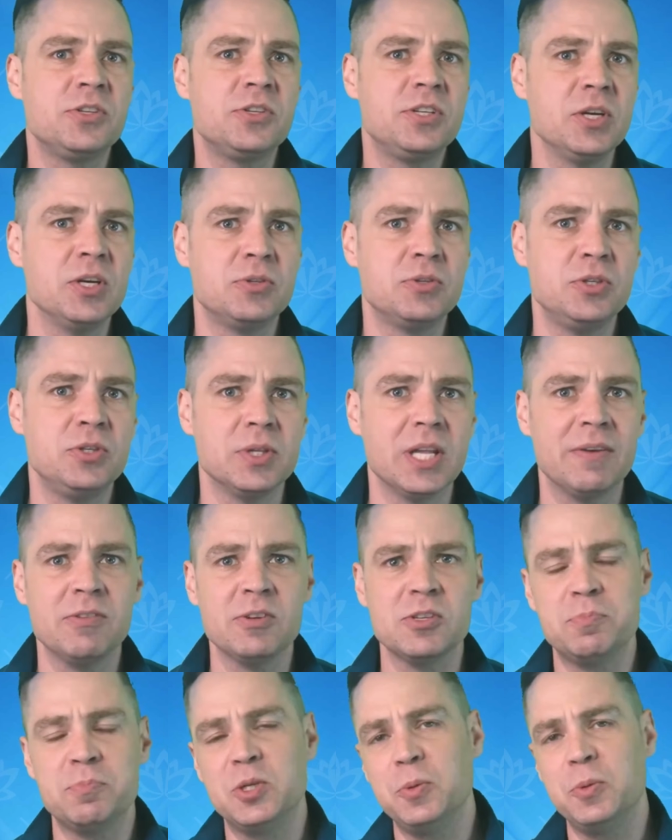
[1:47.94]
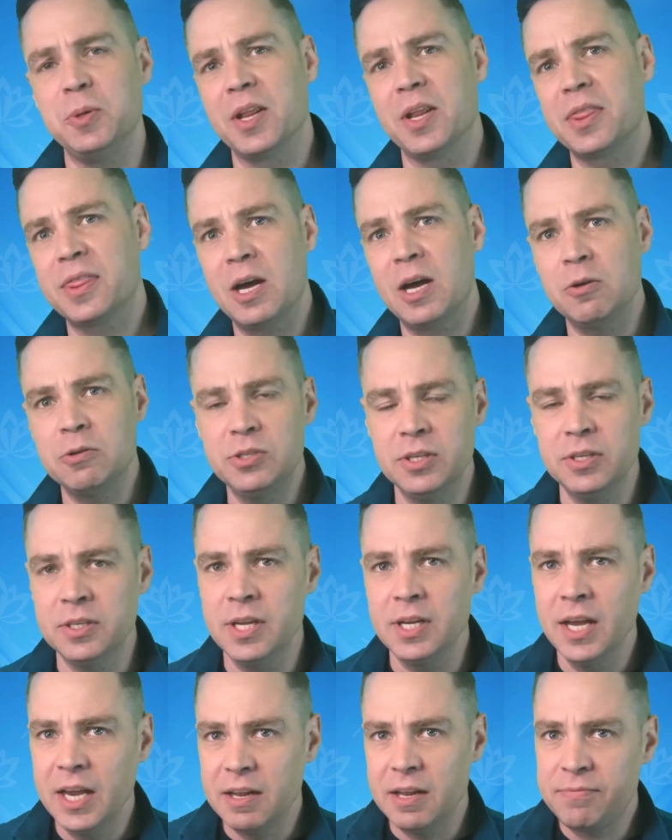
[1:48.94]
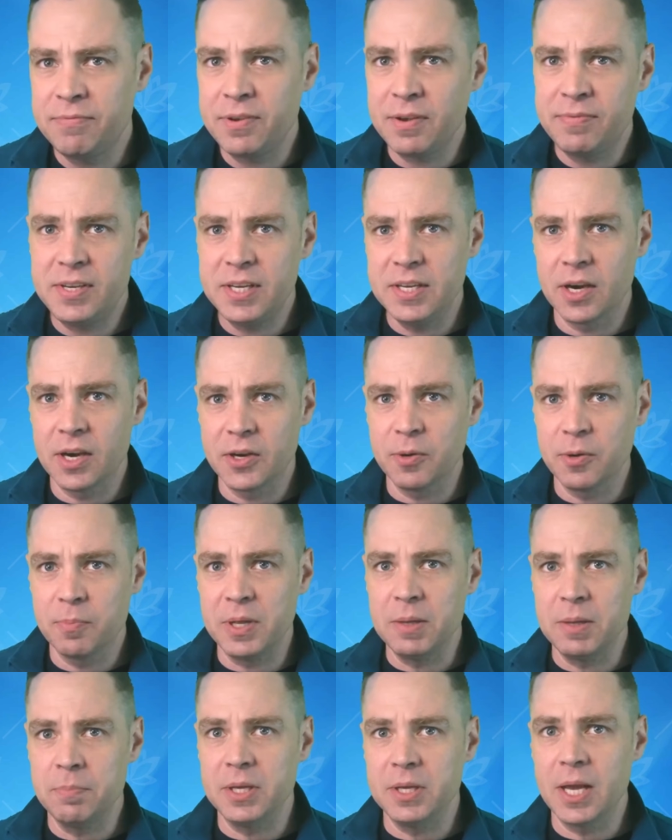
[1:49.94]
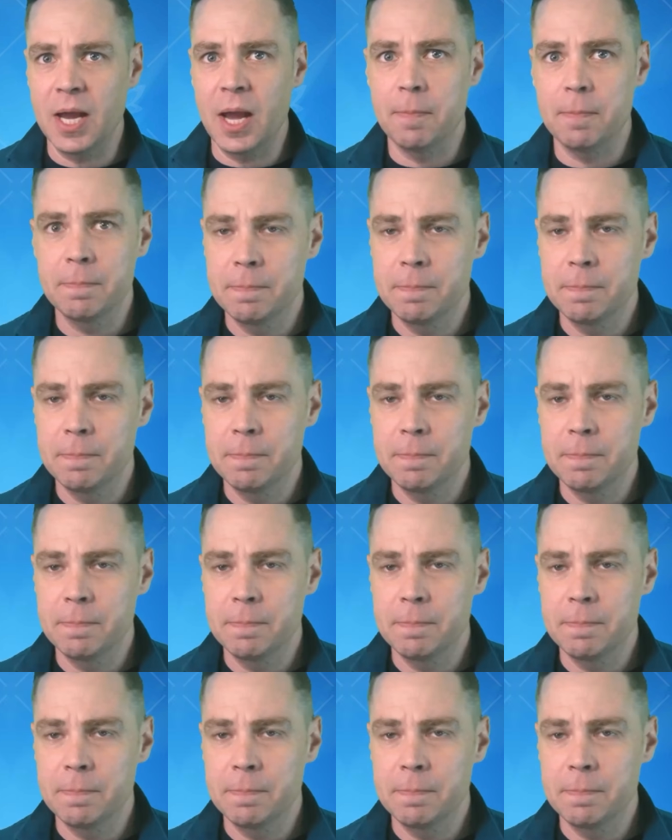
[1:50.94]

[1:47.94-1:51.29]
CO2 levels between 1,000 and 1,500 ppm.